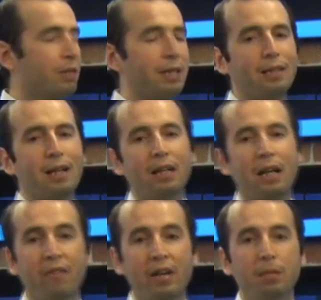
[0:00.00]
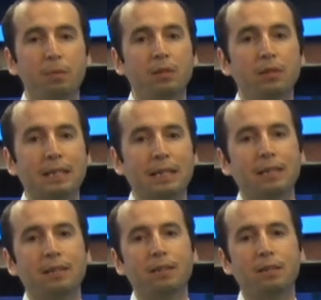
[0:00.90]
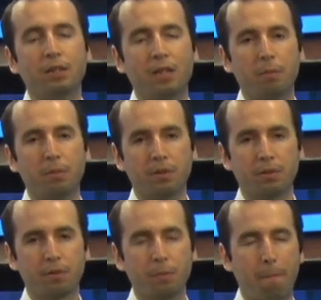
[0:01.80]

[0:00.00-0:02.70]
that are available in the campuses.